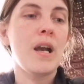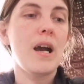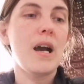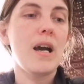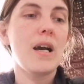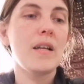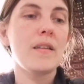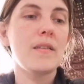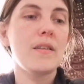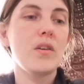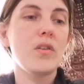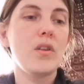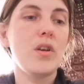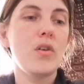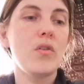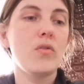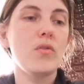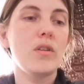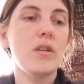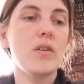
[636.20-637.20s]
Artie, on
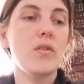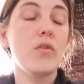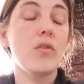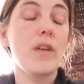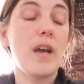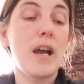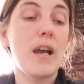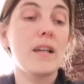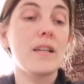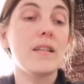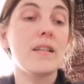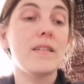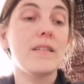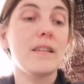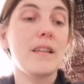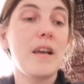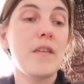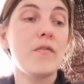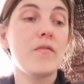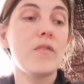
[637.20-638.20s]
the other hand, is
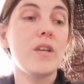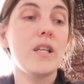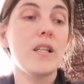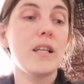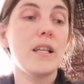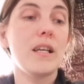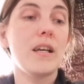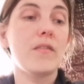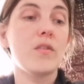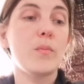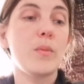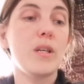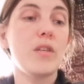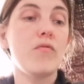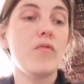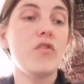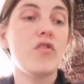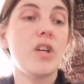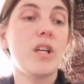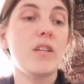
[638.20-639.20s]
left reeling after
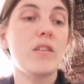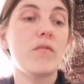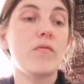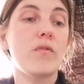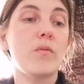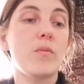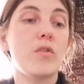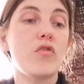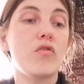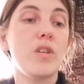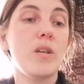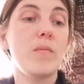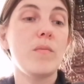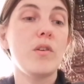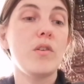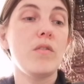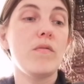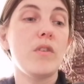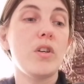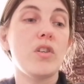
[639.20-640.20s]
being rejected from his dream
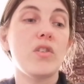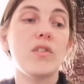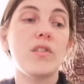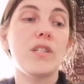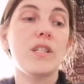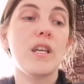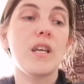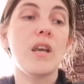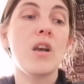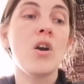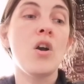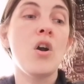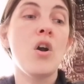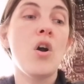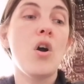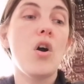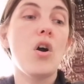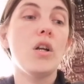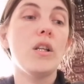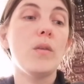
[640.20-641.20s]
university.
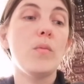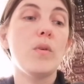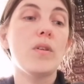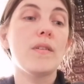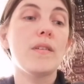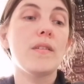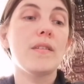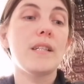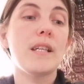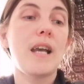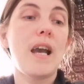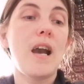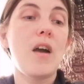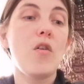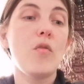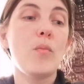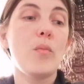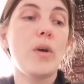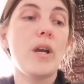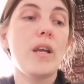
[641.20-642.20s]
All he wants is to get
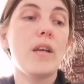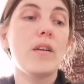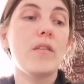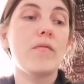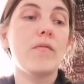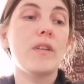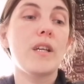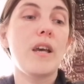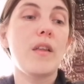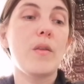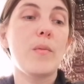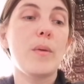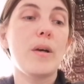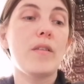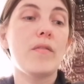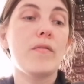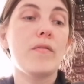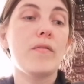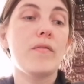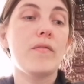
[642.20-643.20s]
out of Brighton and forget the
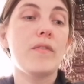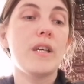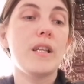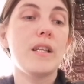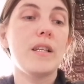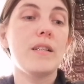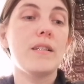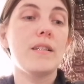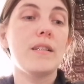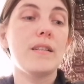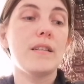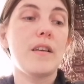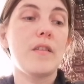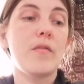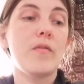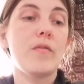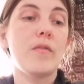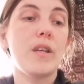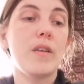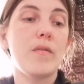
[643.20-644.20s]
bad feelings he's
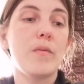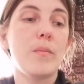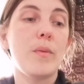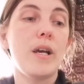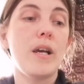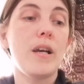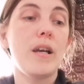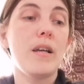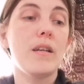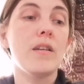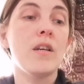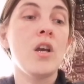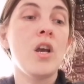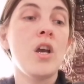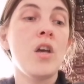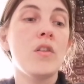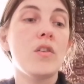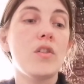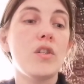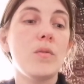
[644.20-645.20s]
leaving behind.
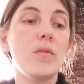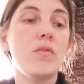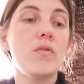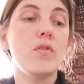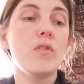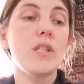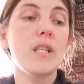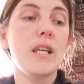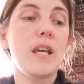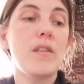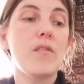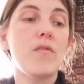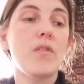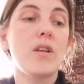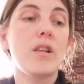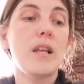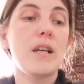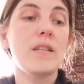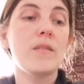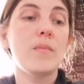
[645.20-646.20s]
The two are thrown together
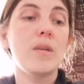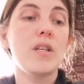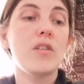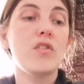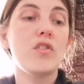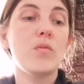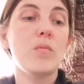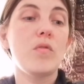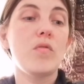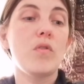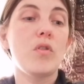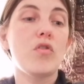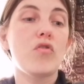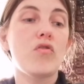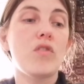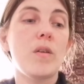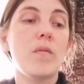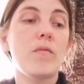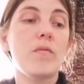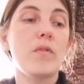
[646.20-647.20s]
on a last-minute summer road
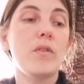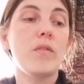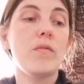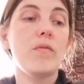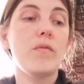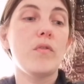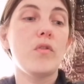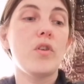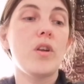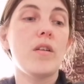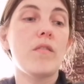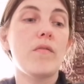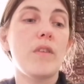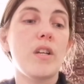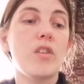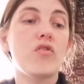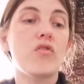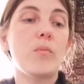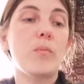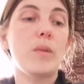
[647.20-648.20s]
trip full of fun,
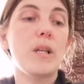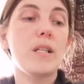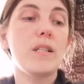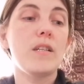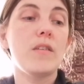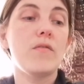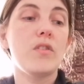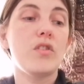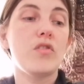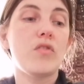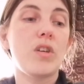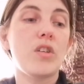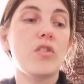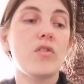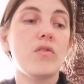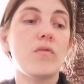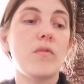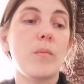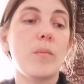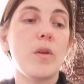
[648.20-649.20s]
adventure, and plenty of
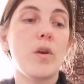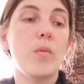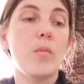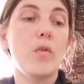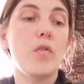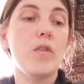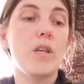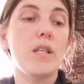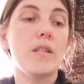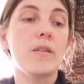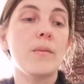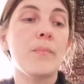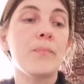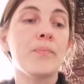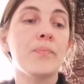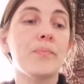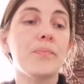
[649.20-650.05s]
distractions from their worries.